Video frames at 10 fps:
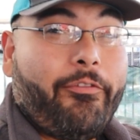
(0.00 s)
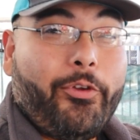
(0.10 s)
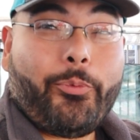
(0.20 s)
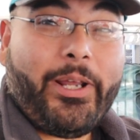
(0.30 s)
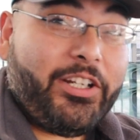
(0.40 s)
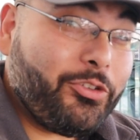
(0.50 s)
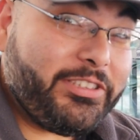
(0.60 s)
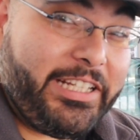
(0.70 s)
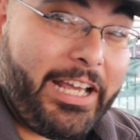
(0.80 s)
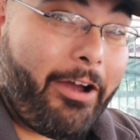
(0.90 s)
if you're ready to
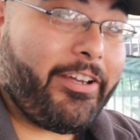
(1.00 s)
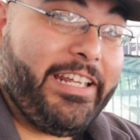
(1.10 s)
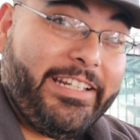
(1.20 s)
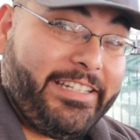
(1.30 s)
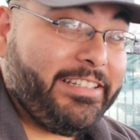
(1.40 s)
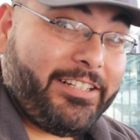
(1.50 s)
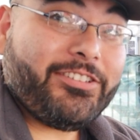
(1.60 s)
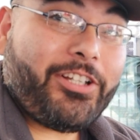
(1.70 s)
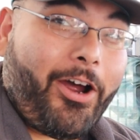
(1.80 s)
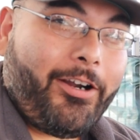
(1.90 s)
see how he
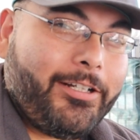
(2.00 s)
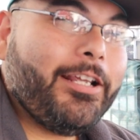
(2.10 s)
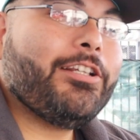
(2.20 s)
details cars,